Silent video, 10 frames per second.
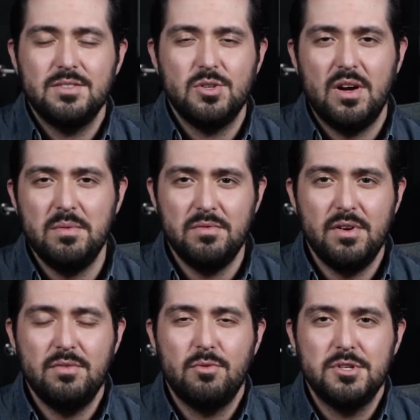So I've been
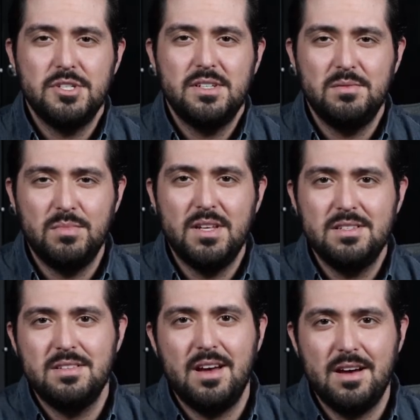very fortunate and
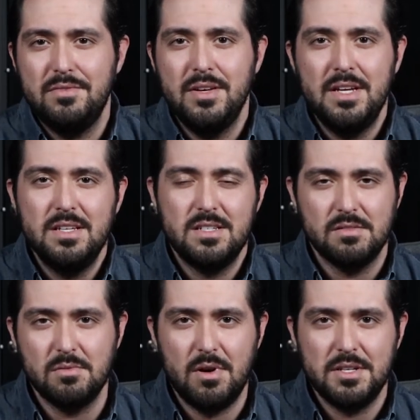blessed to have
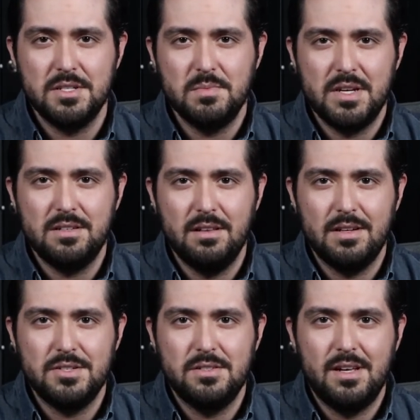several watches in my
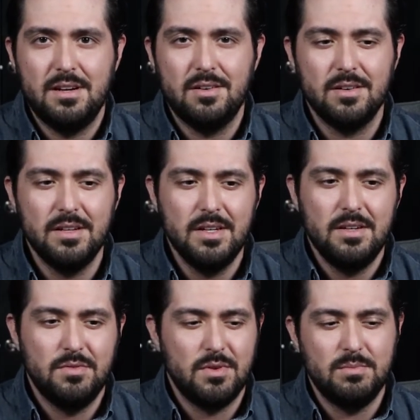collection that are
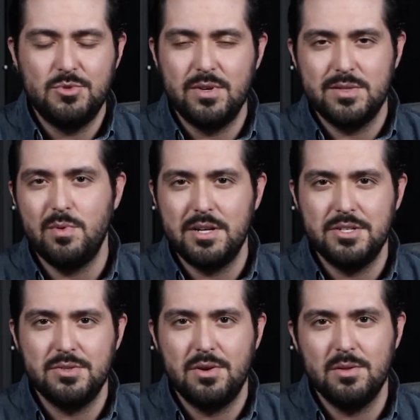from dress
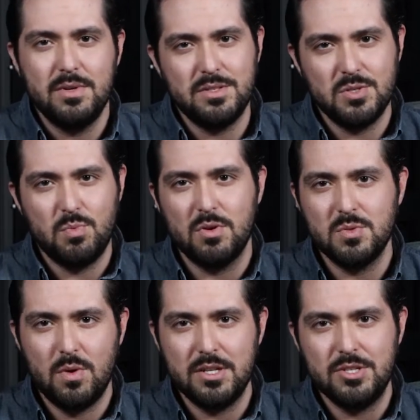watches all the way to
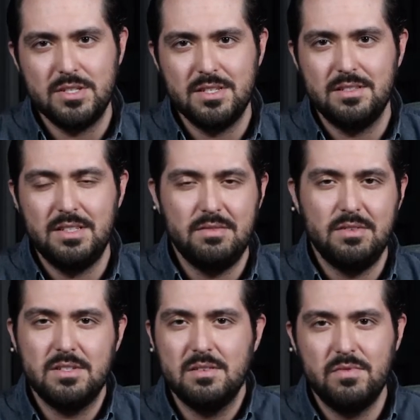sports watches and
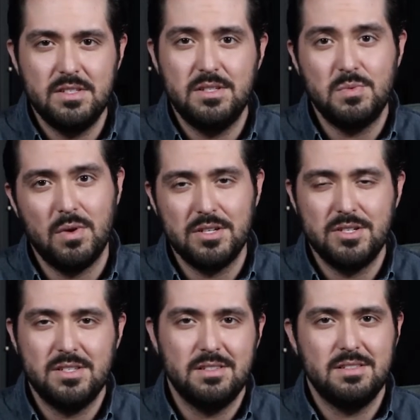even some vintage
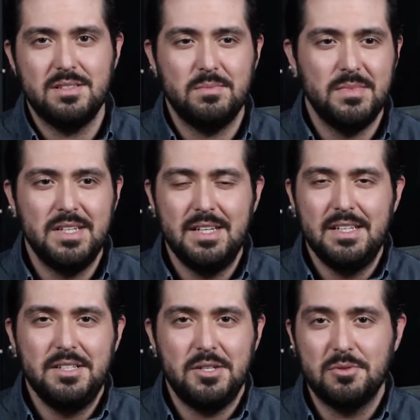watches and some
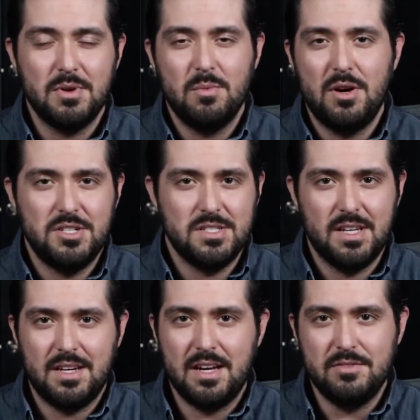you know great watches
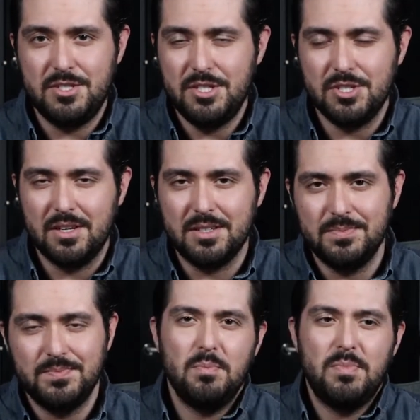like I have a G-Shock.
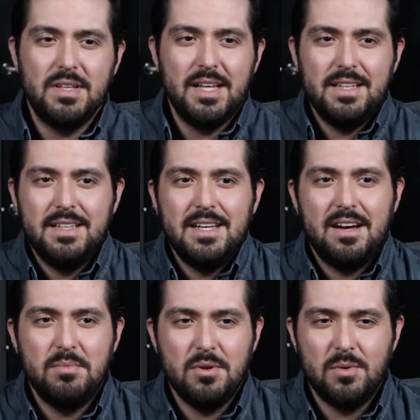But lately
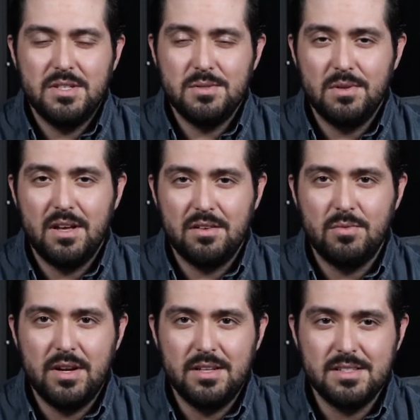I've been going to a lot of
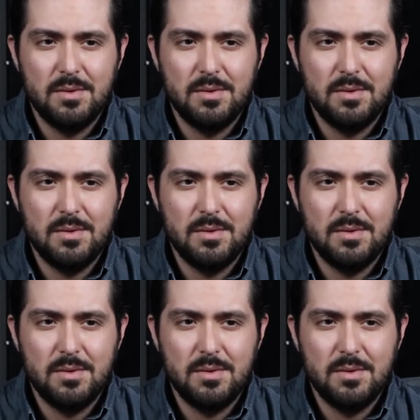weddings.